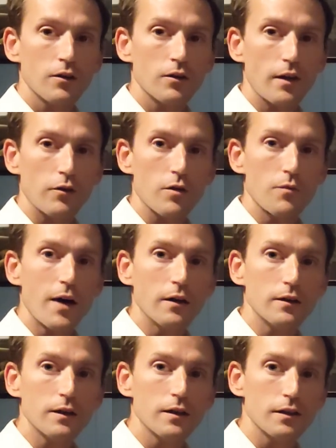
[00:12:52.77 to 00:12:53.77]
So that was the
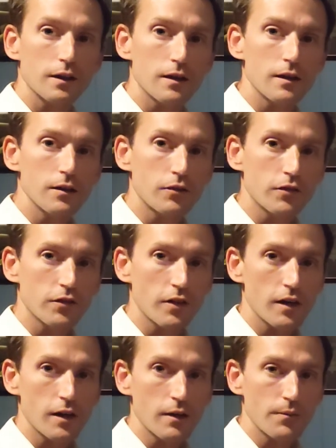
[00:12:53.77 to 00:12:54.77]
melody in the key of
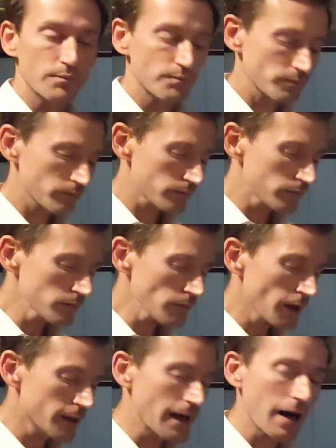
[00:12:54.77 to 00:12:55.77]
C.
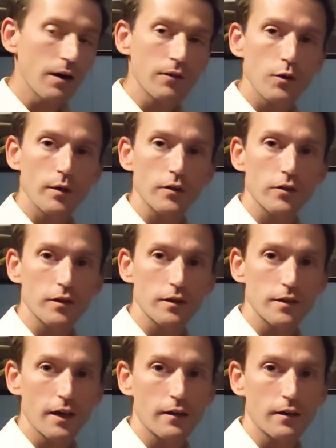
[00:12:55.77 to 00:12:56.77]
Now I'm going to sing the
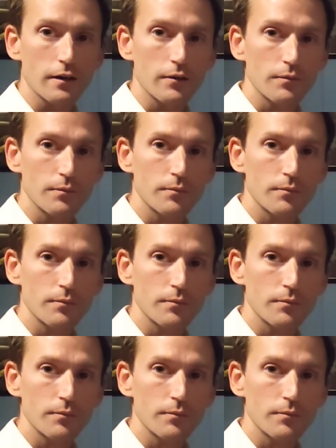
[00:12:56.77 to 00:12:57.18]
tenor.